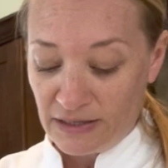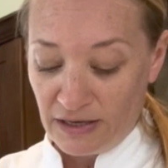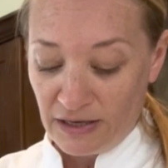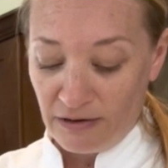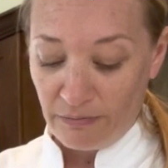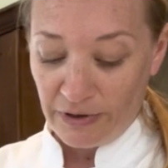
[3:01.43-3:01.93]
can
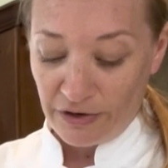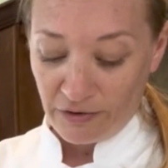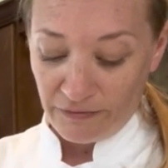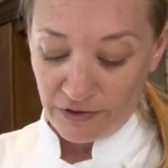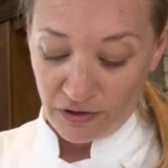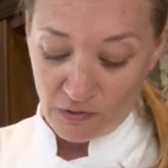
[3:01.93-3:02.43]
get a
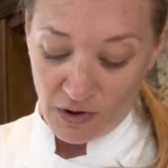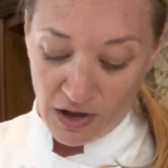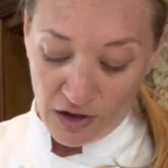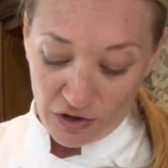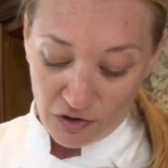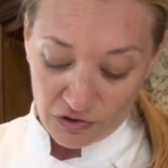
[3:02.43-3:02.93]
better view.
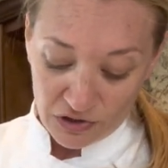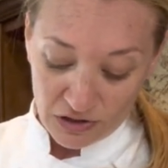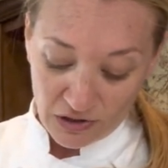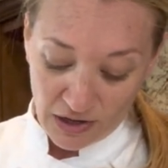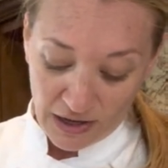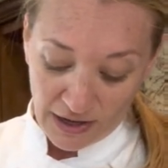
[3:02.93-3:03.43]
You're
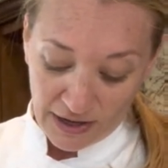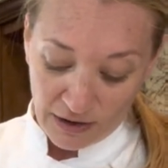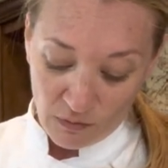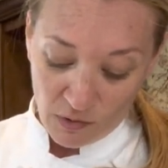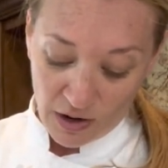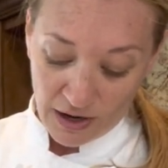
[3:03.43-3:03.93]
just gonna
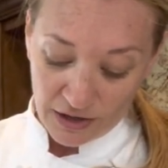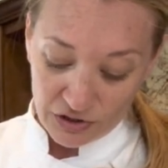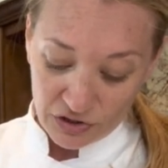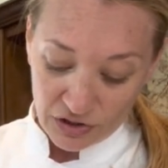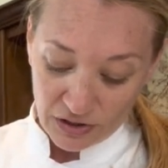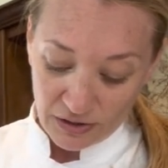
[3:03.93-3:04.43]
egg
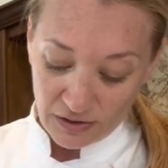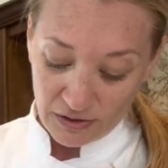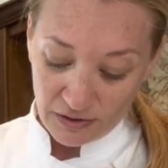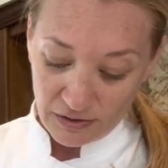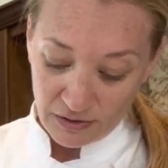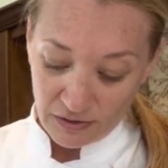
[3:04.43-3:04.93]
wash
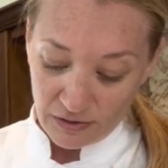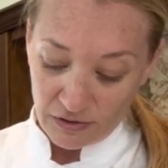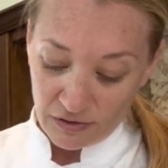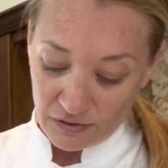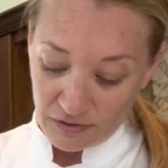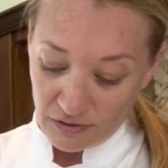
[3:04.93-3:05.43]

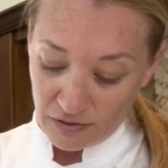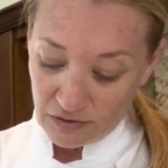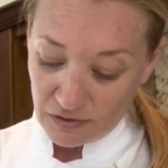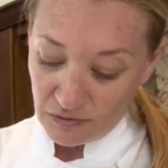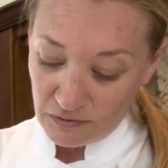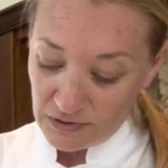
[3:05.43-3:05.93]

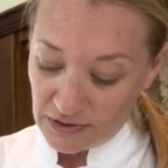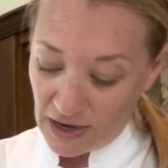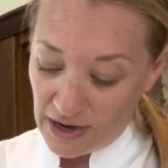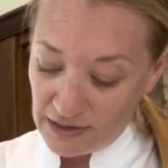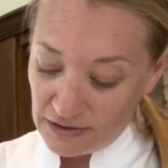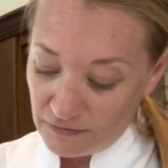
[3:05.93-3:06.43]
2
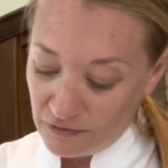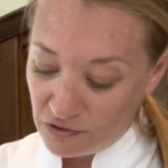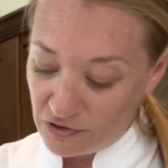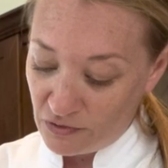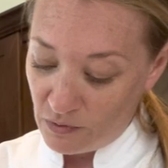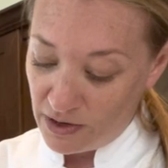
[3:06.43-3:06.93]
sides of your
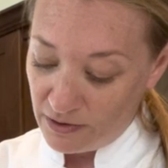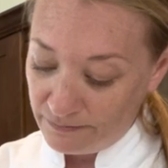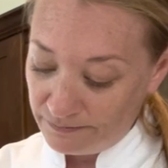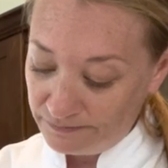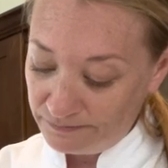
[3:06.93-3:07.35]
square.